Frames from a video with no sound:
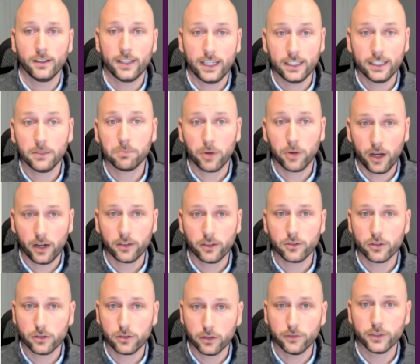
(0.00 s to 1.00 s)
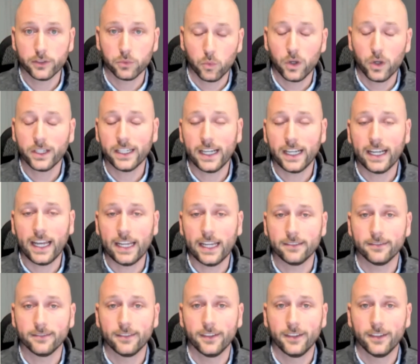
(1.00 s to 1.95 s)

getting the product or service working again.